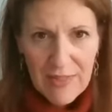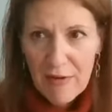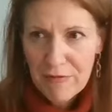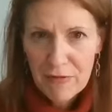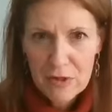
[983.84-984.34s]

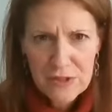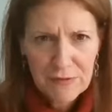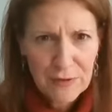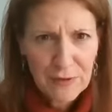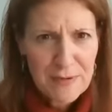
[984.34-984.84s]
that
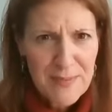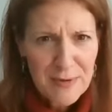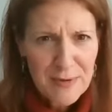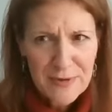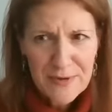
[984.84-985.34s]
first floor
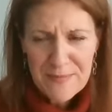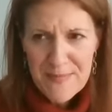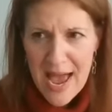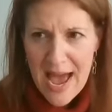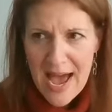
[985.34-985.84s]

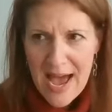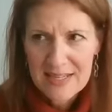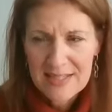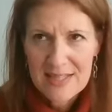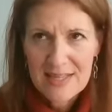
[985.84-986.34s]
bedroom
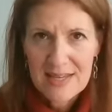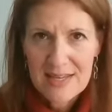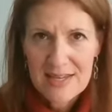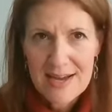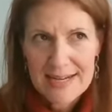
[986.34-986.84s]
has
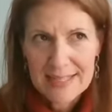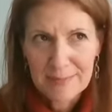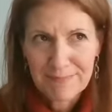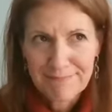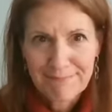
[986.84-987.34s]
the,
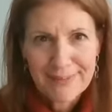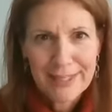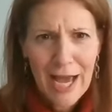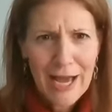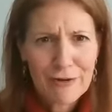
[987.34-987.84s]

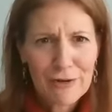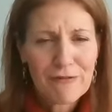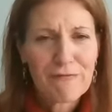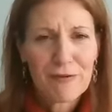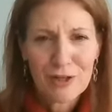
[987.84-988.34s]
I don't know
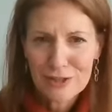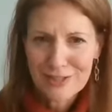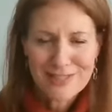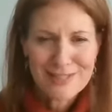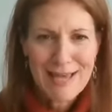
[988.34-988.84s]
if
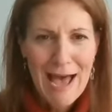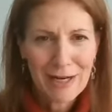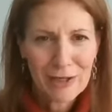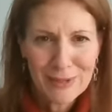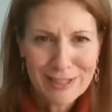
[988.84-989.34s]
vault is
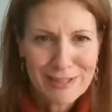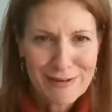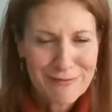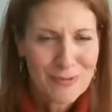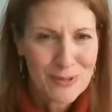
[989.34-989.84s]
adequate
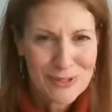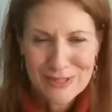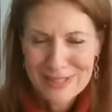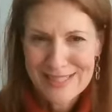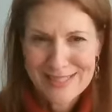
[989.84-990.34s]
enough a
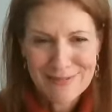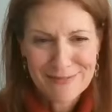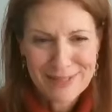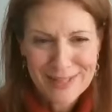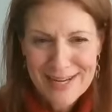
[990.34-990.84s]
word. It's a
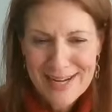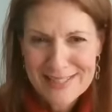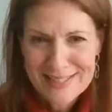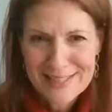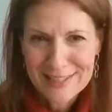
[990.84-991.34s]
very high
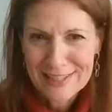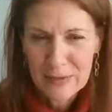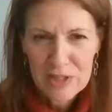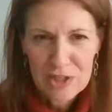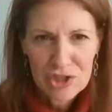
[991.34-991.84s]

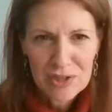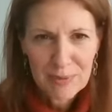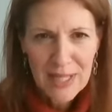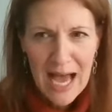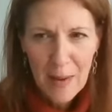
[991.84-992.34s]
ceiling with
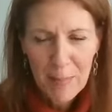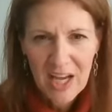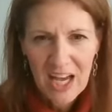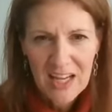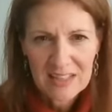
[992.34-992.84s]
shiplap
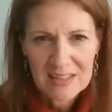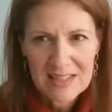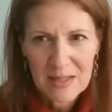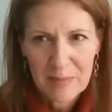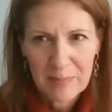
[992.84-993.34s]
and
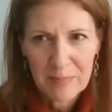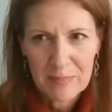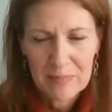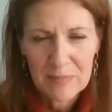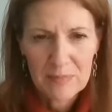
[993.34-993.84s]
some.